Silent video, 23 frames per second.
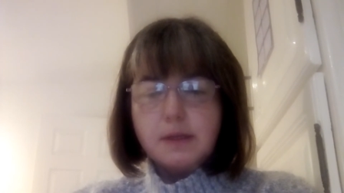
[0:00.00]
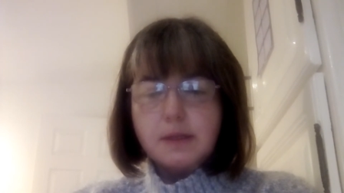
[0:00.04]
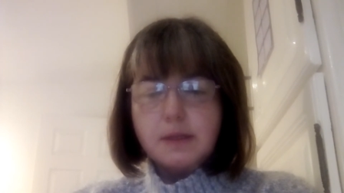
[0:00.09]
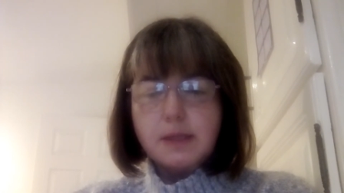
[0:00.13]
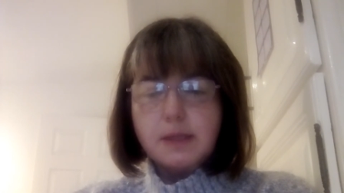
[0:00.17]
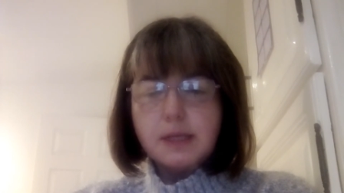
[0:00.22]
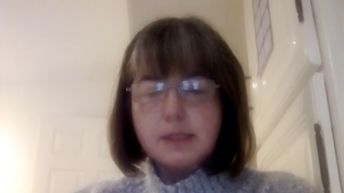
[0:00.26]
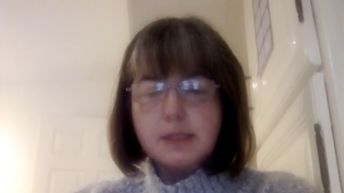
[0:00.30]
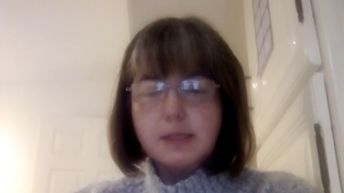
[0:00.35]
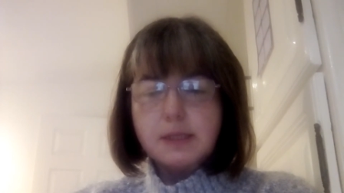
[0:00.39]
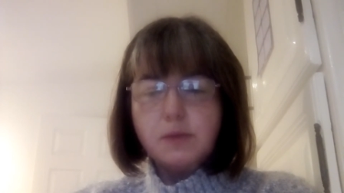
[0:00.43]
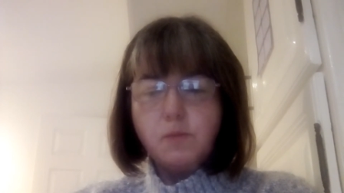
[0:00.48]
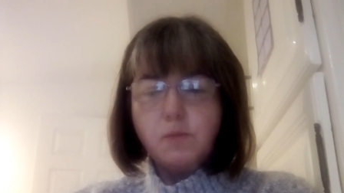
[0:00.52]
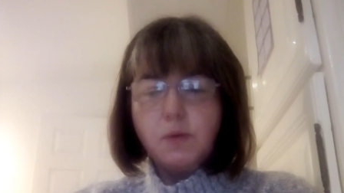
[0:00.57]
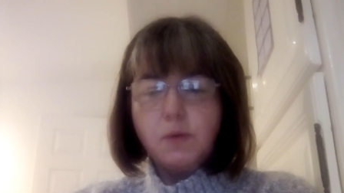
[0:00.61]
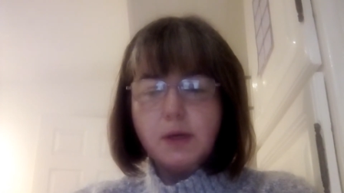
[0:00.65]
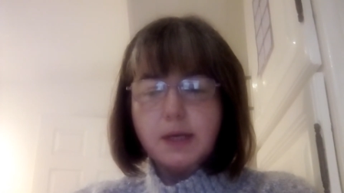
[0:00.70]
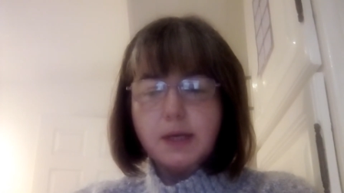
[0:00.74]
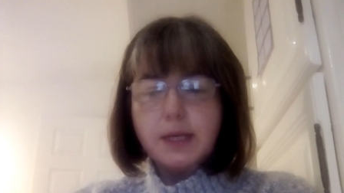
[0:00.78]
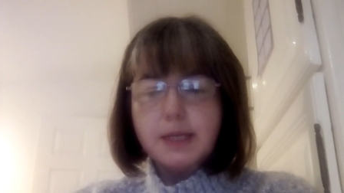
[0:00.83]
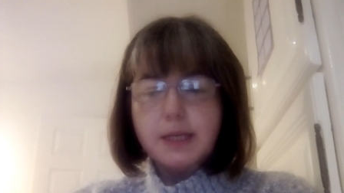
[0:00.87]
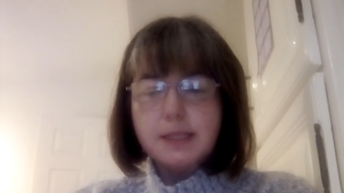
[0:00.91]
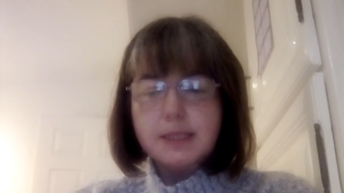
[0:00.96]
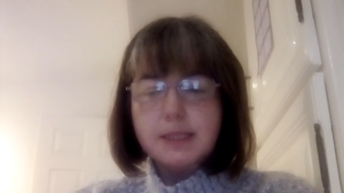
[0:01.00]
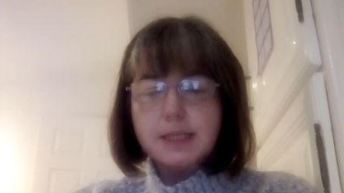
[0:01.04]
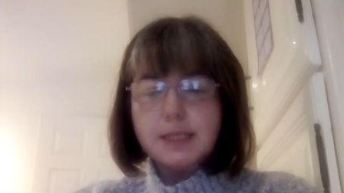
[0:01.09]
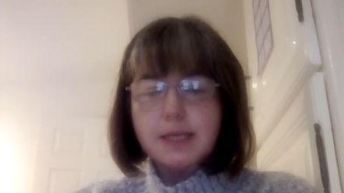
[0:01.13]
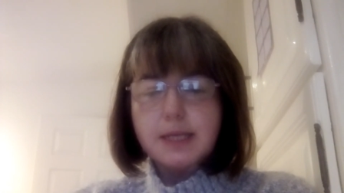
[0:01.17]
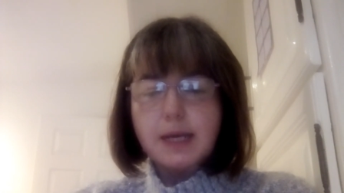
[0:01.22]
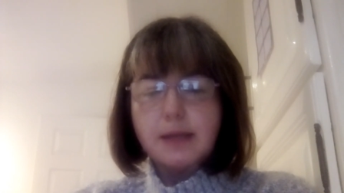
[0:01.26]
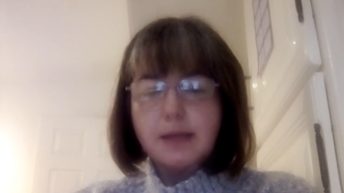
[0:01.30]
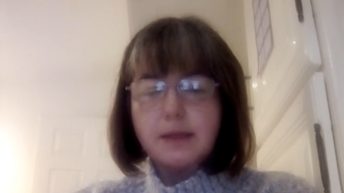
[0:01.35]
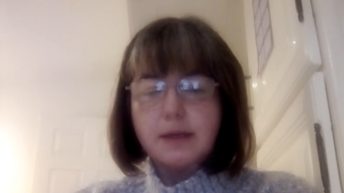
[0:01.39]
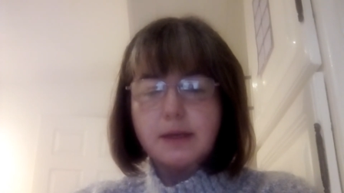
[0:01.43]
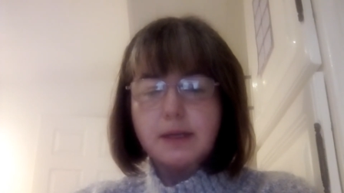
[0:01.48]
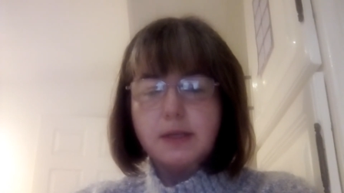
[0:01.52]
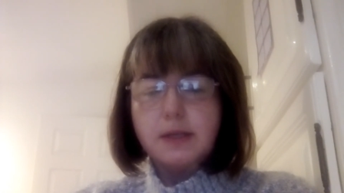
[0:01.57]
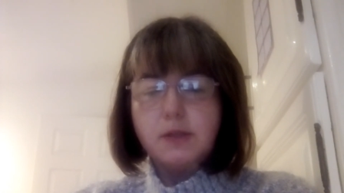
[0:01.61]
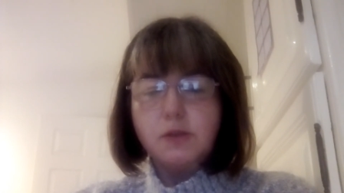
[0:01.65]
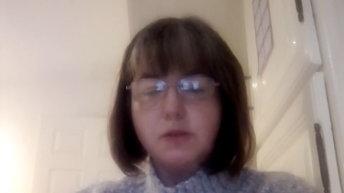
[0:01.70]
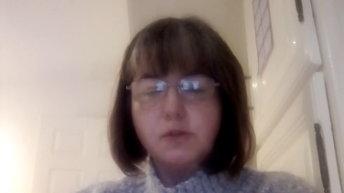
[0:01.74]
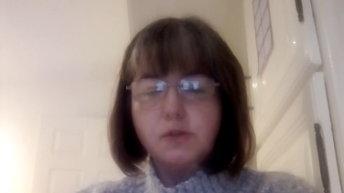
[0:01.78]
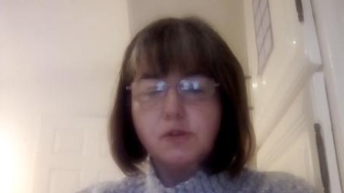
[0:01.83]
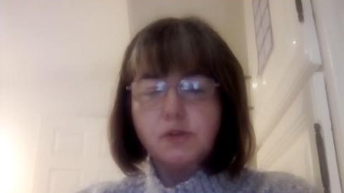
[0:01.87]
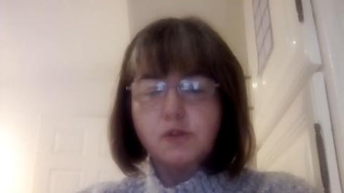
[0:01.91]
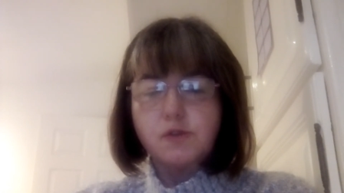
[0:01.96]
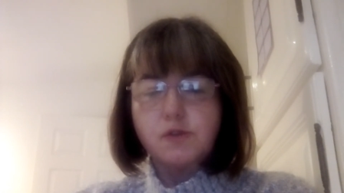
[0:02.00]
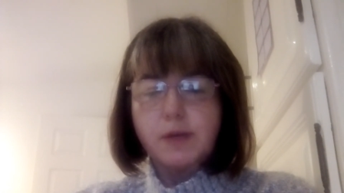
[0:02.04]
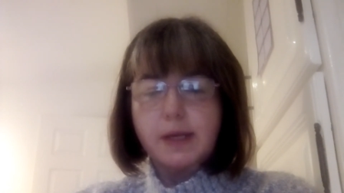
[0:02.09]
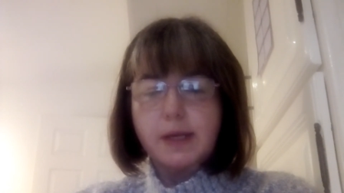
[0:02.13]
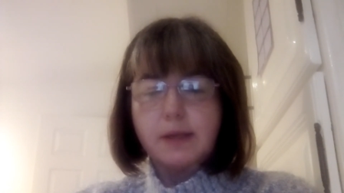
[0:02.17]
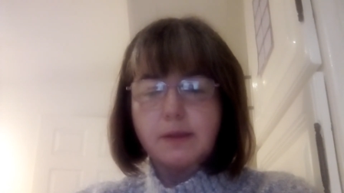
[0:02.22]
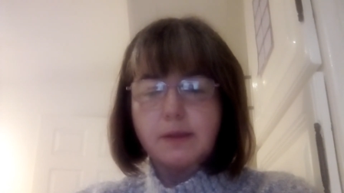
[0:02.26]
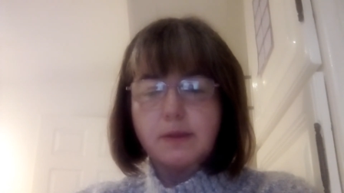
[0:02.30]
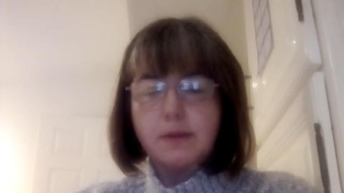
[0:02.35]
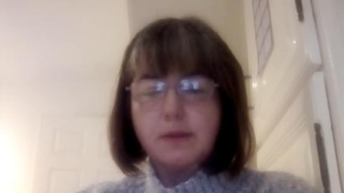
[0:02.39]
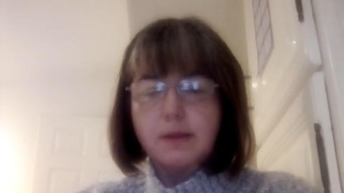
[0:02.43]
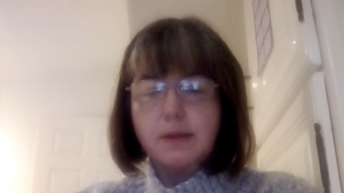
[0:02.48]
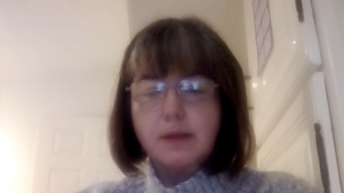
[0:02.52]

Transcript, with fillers: that in working together in your strength,